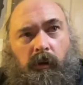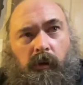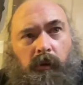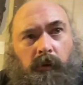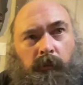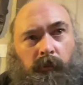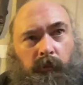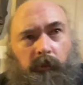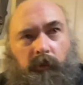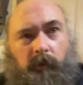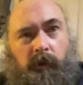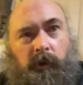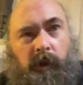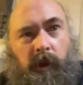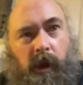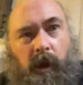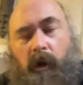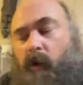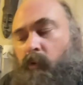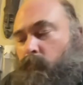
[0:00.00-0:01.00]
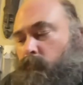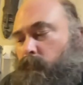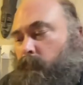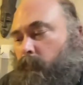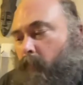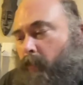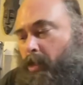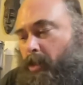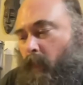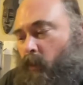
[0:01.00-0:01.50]
TikTok. Can I go?
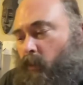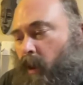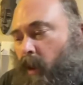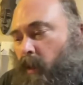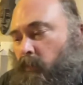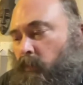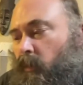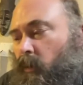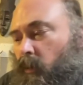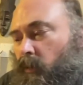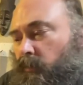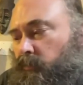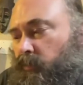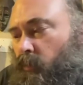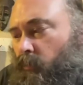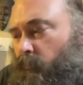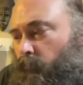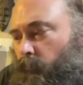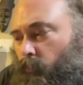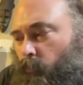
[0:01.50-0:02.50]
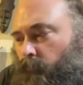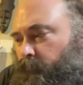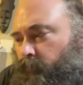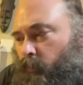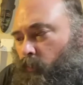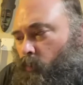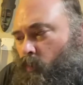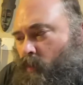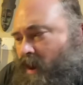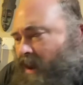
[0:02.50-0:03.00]
Sorry. Okay, so
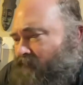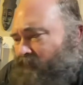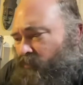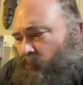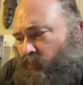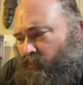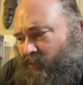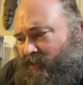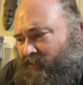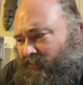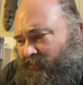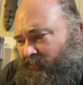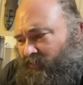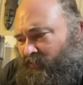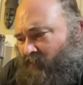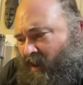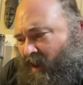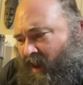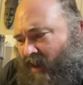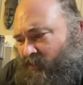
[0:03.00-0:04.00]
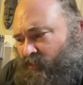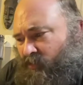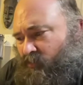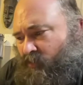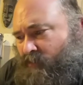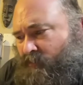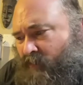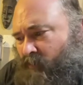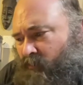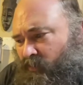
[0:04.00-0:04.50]
for whatever reason, I don't
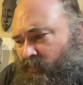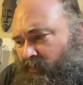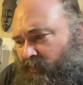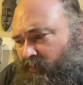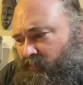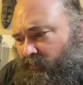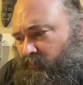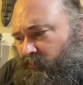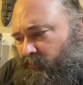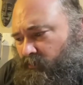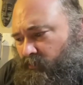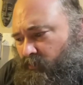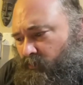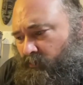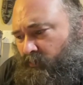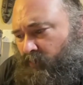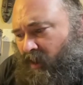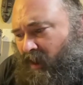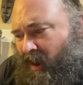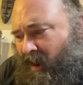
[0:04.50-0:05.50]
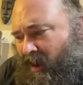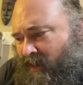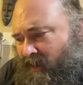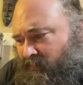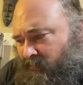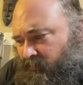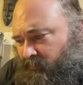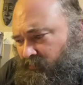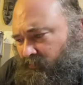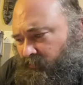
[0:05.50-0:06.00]
remember, but I
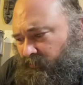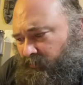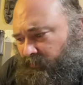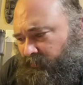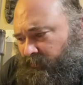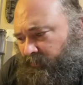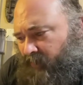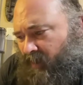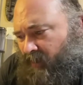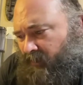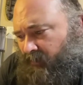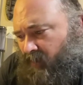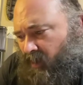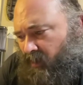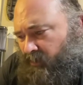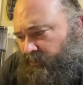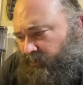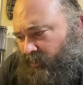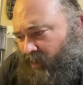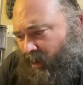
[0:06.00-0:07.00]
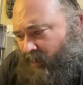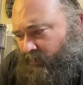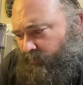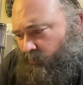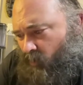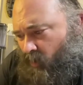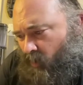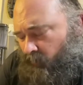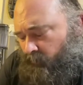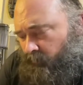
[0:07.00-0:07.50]
sent on July
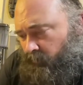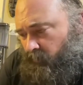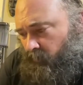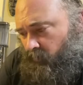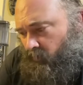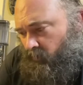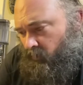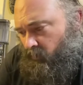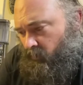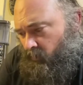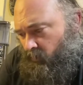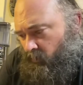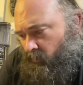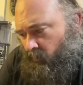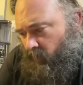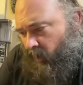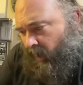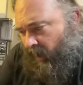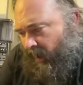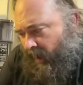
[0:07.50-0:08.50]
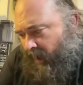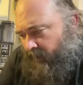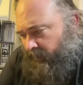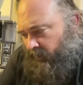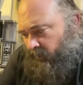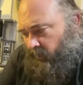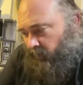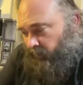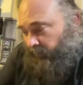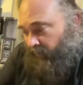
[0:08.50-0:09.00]
12th at
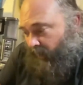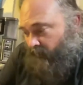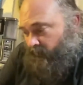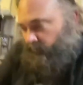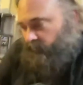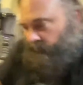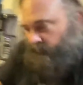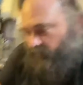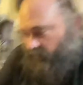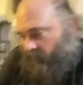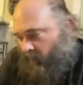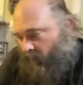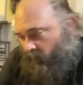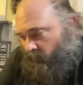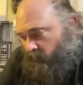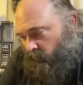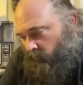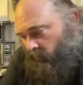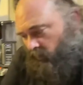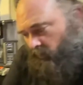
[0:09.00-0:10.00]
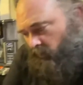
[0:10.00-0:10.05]
8:11 p.m.